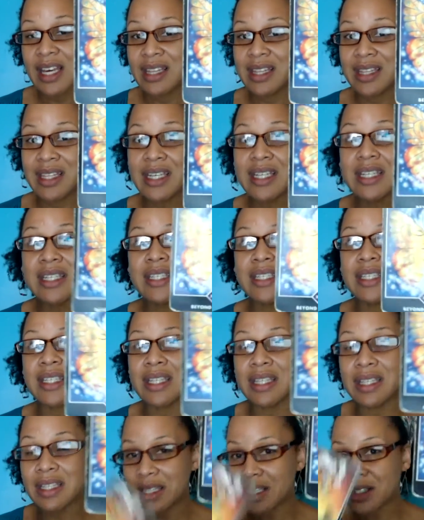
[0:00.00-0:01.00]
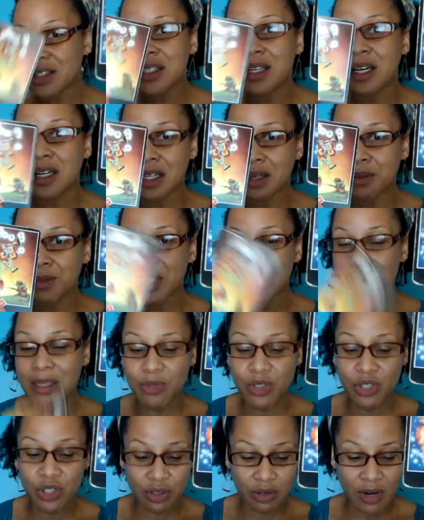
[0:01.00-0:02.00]
there's gonna be some
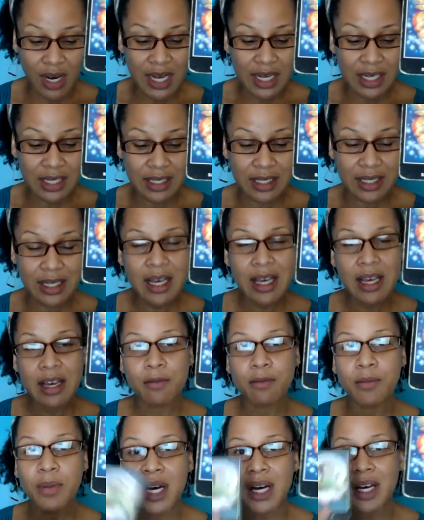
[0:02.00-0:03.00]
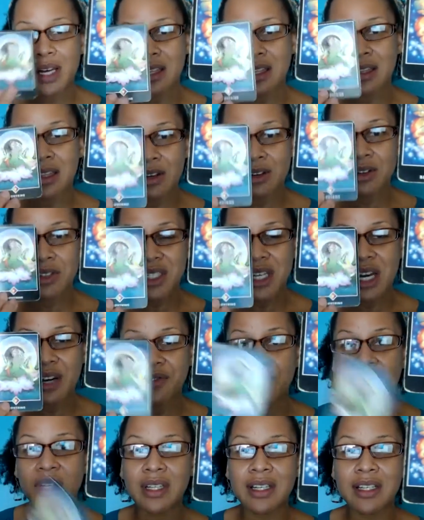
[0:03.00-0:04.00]
stress, but there's
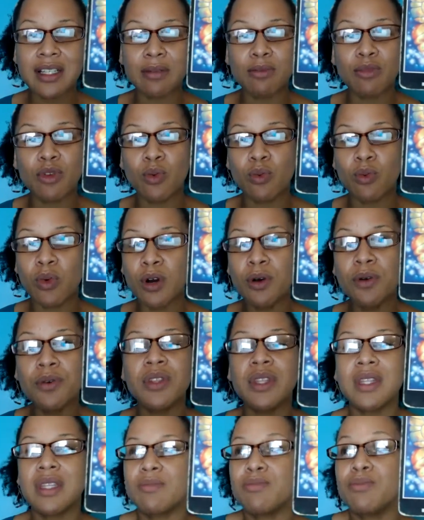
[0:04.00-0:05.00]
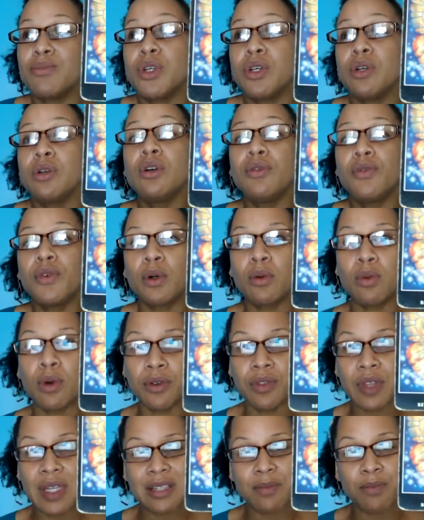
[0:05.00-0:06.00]
definitely some growth, some beautiful
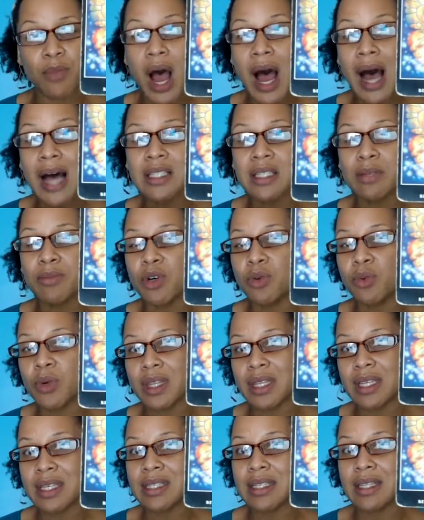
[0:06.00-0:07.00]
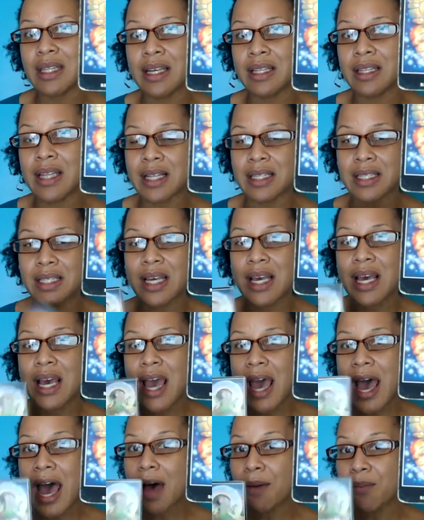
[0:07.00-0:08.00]
growth that's possible with this thing that's
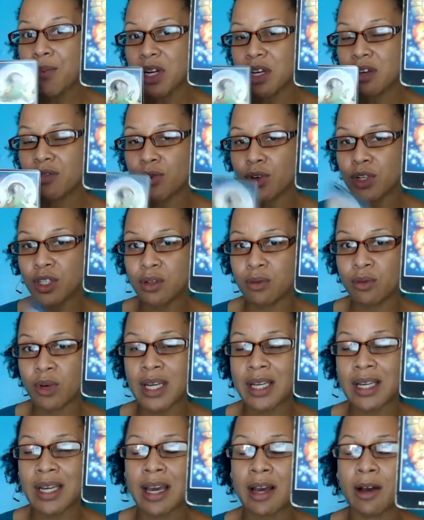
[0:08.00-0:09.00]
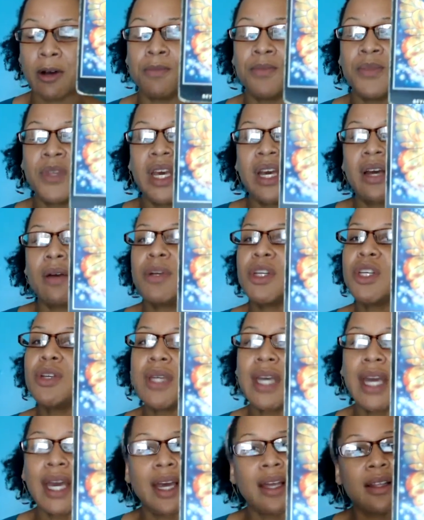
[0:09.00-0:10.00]
happening for you right now. But you
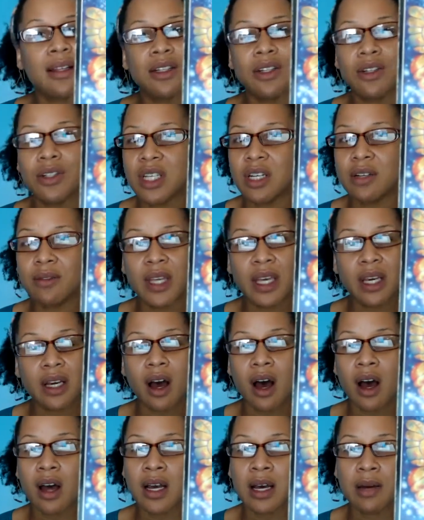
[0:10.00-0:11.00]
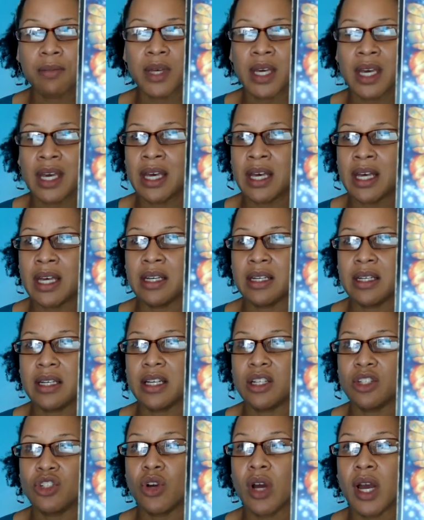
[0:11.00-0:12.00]
can't let yourself get caught up in
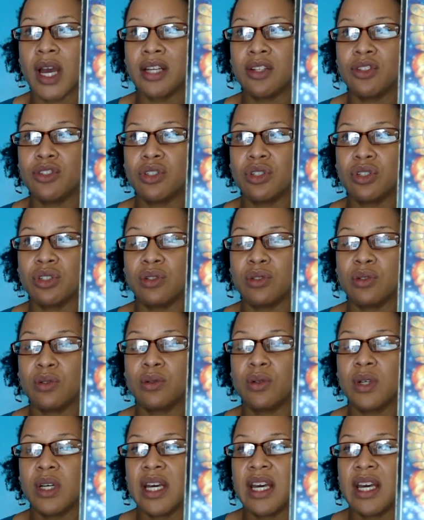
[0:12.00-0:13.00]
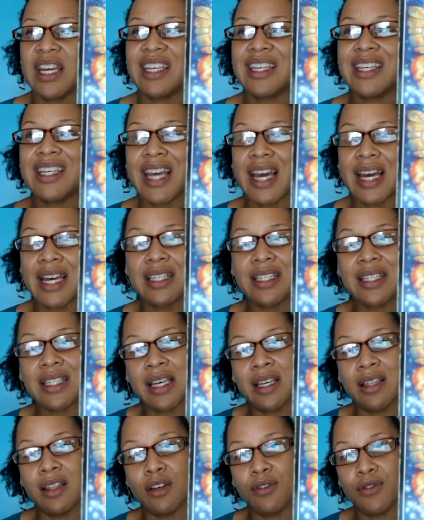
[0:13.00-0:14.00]
trying to guess
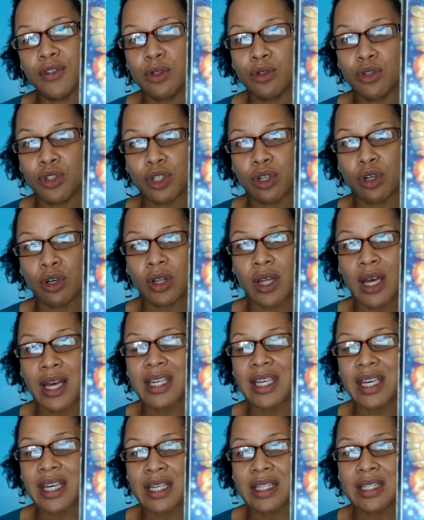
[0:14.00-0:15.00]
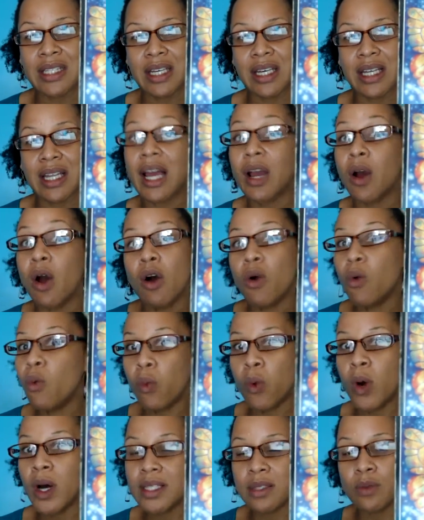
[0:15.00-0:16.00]
in the future, like is it like
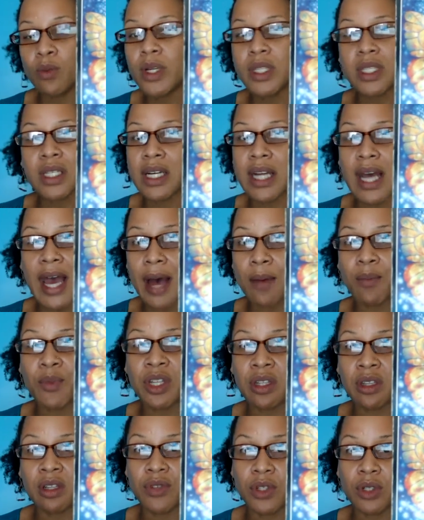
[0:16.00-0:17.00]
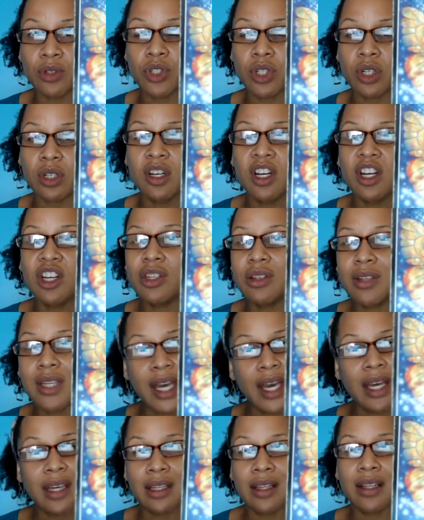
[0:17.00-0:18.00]
what's going to happen in the future. You
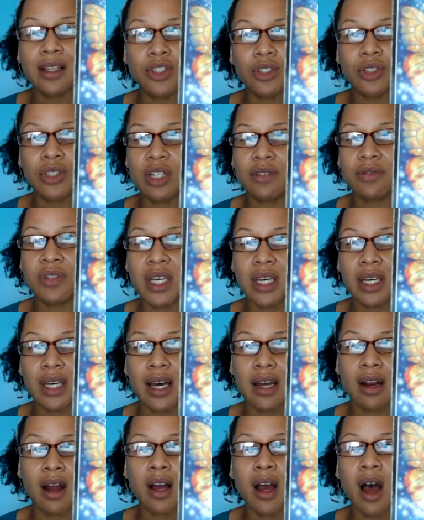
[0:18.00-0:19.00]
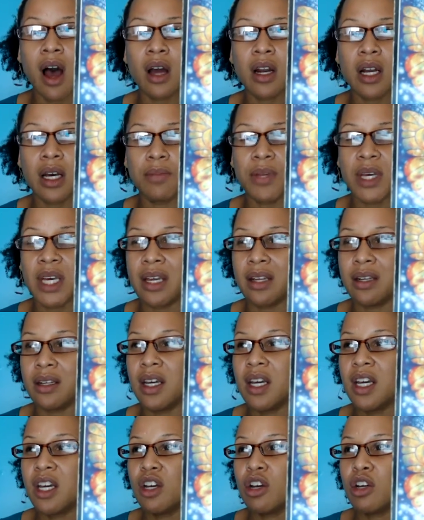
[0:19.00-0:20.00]
can't let yourself get caught up in
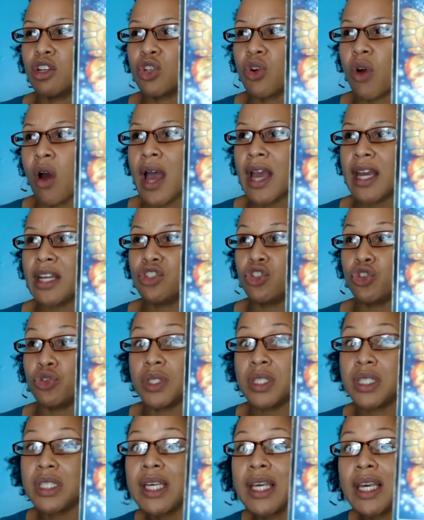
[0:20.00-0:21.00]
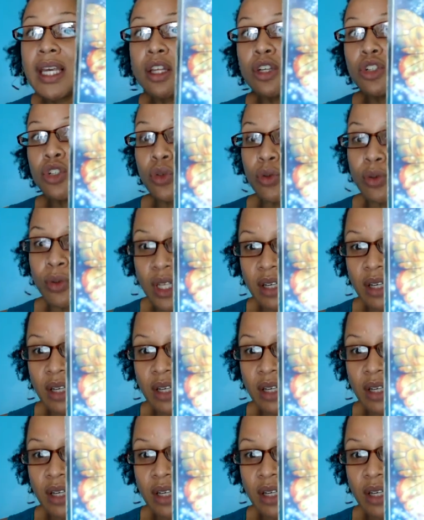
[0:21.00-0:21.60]
trying to see the truth